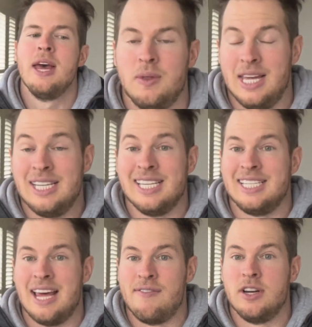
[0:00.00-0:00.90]
these are the
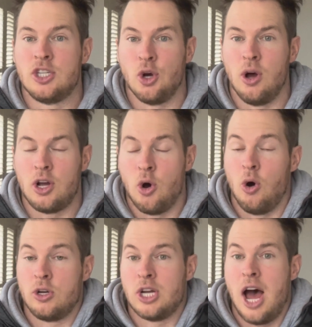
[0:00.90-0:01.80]
seven ch
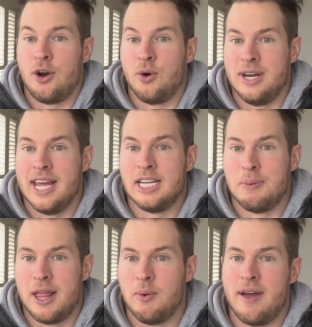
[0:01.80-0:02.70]
core childhood needs,
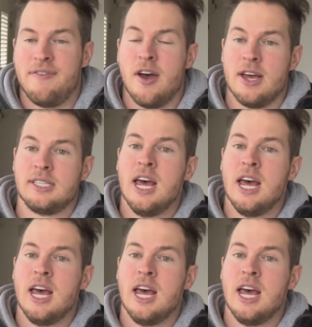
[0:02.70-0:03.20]
by the way, first.